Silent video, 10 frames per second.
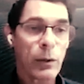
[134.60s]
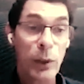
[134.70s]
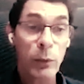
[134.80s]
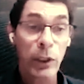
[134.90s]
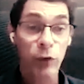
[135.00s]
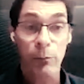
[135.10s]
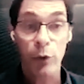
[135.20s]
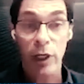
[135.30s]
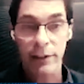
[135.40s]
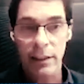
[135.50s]
we see banks
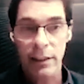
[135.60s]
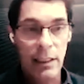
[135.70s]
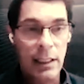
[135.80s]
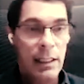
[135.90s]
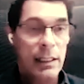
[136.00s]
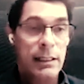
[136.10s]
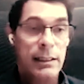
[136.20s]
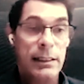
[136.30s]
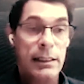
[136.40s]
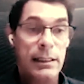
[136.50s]
working on three
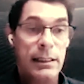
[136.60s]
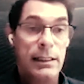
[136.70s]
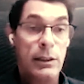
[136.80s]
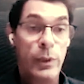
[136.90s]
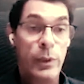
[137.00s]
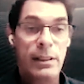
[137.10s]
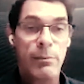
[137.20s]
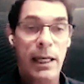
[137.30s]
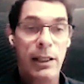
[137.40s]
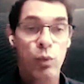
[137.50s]
horizons.
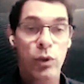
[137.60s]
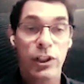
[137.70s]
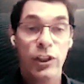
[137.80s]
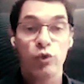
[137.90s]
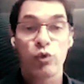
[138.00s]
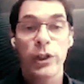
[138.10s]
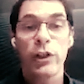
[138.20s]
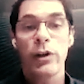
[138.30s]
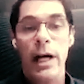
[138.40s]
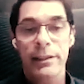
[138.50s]
First,
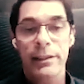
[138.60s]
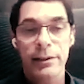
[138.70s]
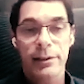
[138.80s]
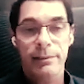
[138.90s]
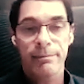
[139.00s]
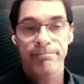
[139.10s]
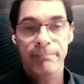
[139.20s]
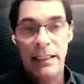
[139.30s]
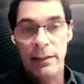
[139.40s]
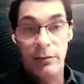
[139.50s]
they secure the
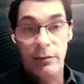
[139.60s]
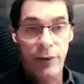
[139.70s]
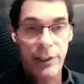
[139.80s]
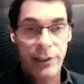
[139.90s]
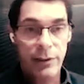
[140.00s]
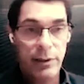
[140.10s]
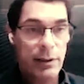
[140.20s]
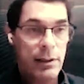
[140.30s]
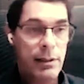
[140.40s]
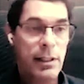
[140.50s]
now, focus on
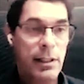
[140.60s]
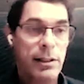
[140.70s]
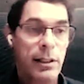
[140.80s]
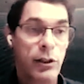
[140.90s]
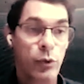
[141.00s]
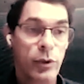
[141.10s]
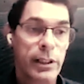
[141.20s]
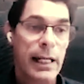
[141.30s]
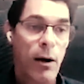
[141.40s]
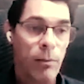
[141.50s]
immediate actions
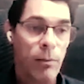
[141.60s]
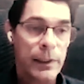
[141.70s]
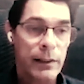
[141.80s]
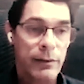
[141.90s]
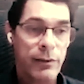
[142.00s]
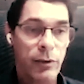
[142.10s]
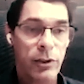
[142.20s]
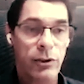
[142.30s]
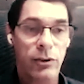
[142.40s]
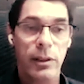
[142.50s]
to protect
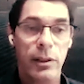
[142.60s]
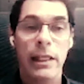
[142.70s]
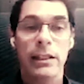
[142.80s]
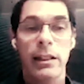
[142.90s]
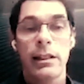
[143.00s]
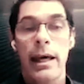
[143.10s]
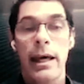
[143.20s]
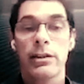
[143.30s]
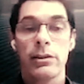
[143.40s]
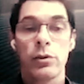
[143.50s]
customers and
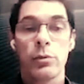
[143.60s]
employees.